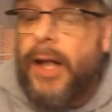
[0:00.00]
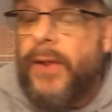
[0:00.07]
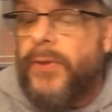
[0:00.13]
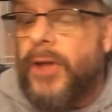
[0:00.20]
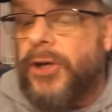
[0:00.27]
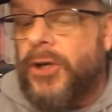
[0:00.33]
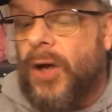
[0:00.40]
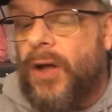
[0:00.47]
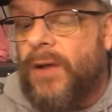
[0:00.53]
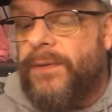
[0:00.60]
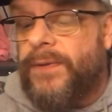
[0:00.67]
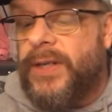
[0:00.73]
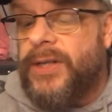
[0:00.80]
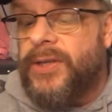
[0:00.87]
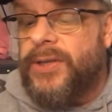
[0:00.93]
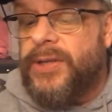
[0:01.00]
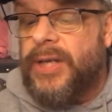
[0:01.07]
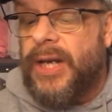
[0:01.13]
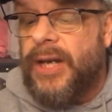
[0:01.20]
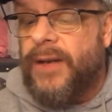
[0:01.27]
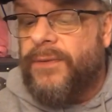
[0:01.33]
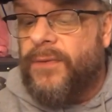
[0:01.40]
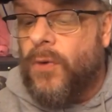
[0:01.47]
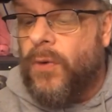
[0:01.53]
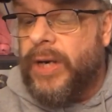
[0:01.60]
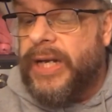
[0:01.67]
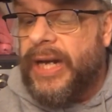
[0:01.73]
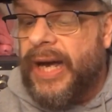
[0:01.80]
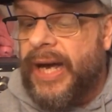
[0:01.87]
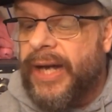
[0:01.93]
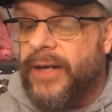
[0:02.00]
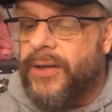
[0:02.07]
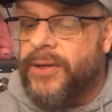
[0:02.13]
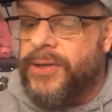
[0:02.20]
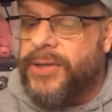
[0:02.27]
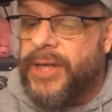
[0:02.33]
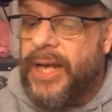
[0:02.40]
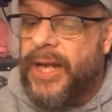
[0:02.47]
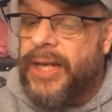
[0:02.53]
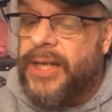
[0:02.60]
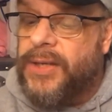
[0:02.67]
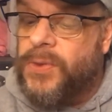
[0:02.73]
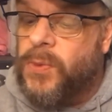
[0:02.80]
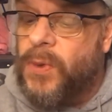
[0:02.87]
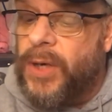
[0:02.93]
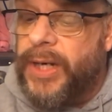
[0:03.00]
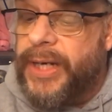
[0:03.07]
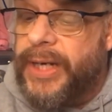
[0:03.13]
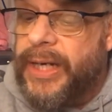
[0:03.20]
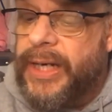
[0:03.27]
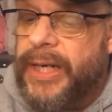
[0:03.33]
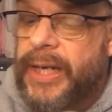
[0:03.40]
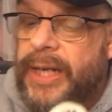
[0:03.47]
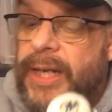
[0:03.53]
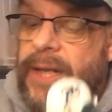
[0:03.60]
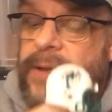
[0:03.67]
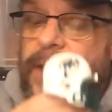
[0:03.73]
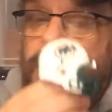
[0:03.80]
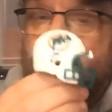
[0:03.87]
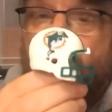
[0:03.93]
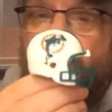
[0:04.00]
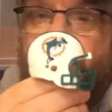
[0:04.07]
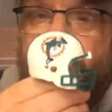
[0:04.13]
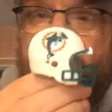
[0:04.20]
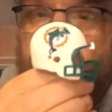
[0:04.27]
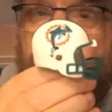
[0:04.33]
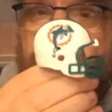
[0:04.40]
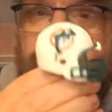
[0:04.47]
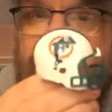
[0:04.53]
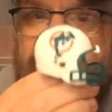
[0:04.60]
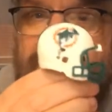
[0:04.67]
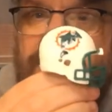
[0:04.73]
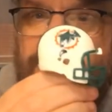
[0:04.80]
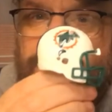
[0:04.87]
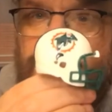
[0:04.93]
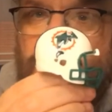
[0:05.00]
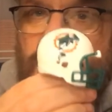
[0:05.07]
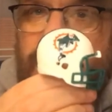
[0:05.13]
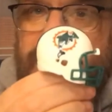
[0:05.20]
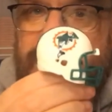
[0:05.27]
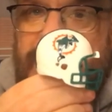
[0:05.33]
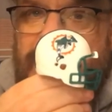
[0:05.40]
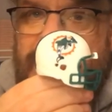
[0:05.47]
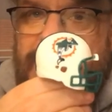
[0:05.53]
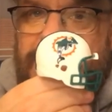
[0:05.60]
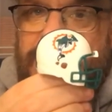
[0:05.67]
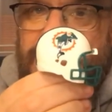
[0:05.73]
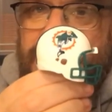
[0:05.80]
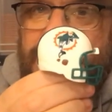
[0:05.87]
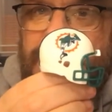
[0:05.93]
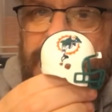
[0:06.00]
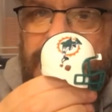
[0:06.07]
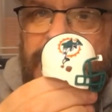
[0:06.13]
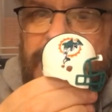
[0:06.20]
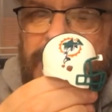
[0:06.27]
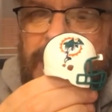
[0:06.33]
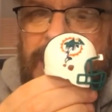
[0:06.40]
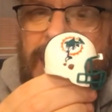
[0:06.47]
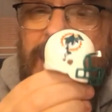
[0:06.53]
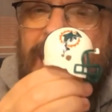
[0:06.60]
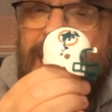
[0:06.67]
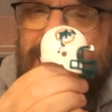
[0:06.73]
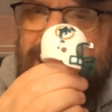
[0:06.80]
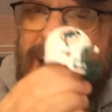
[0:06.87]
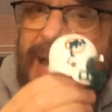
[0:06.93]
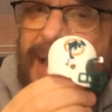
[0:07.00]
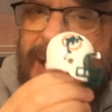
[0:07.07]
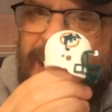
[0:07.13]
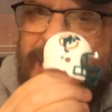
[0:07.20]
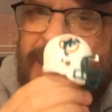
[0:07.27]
the Dolphins and the 49ers. And this one, the Dolphins are at the 49ers. And I